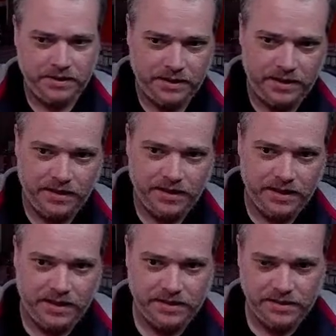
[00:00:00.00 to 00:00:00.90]
Candy
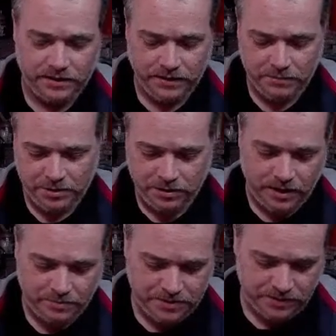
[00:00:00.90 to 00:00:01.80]
King's lemon
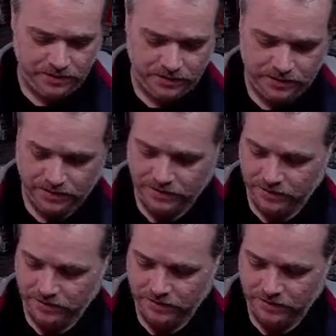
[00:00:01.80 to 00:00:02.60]
drops in this.